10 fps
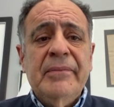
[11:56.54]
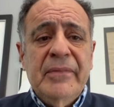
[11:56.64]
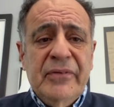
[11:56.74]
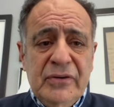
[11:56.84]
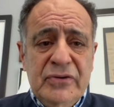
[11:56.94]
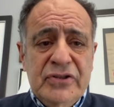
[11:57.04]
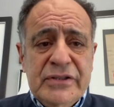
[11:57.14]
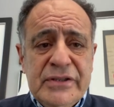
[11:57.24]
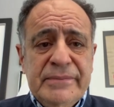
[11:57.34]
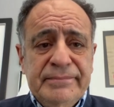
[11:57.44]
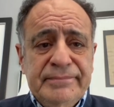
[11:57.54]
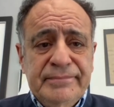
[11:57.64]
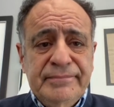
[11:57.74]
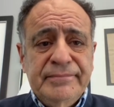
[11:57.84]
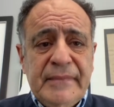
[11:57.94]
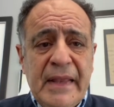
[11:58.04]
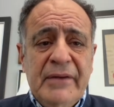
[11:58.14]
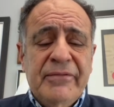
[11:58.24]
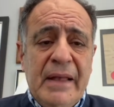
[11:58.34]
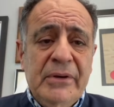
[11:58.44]
solutions.
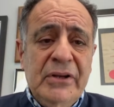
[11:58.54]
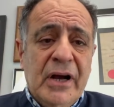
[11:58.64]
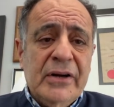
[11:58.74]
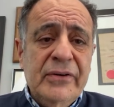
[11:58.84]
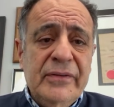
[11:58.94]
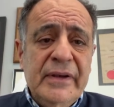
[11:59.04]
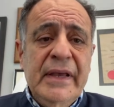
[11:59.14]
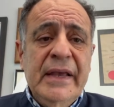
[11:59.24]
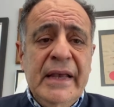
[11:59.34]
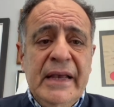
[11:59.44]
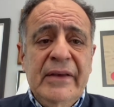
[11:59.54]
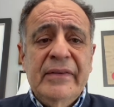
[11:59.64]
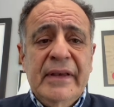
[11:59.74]
And family doctors is the